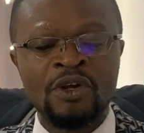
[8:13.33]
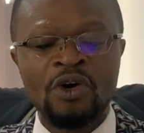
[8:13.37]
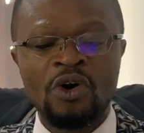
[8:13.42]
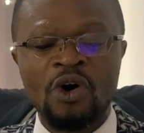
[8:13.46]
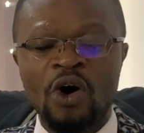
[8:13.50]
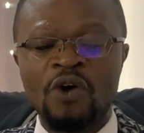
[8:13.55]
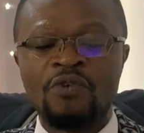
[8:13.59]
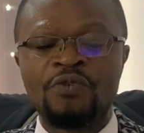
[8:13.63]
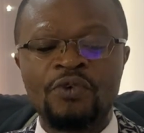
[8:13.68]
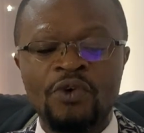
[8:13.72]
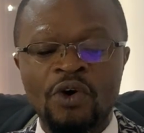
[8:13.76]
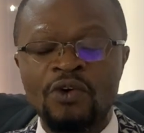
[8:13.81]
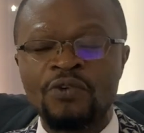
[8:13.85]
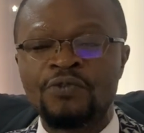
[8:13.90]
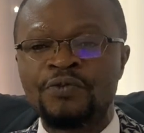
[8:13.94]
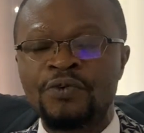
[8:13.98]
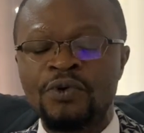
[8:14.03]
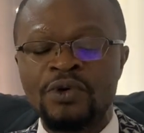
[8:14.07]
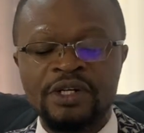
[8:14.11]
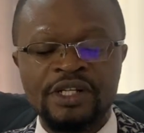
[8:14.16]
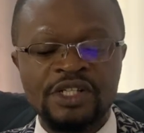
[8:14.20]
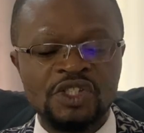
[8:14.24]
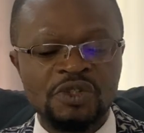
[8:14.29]
of
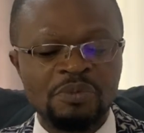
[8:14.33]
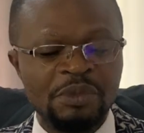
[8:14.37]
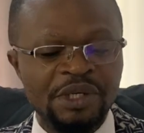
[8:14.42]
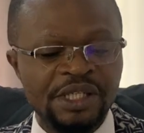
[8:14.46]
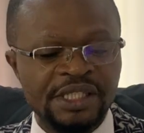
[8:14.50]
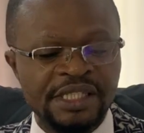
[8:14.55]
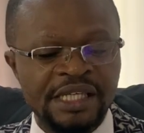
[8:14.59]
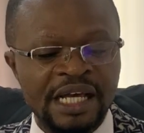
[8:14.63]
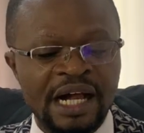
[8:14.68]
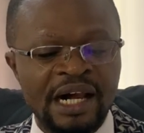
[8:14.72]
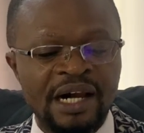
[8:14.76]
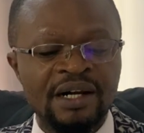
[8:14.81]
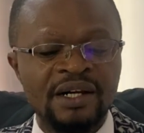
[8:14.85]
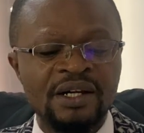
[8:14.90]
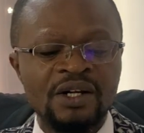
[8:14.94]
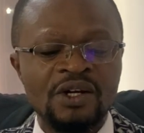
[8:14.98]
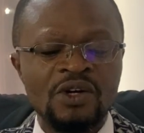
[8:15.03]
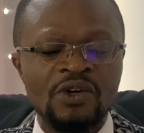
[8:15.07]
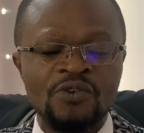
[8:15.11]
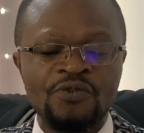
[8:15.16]
wrongful dismissal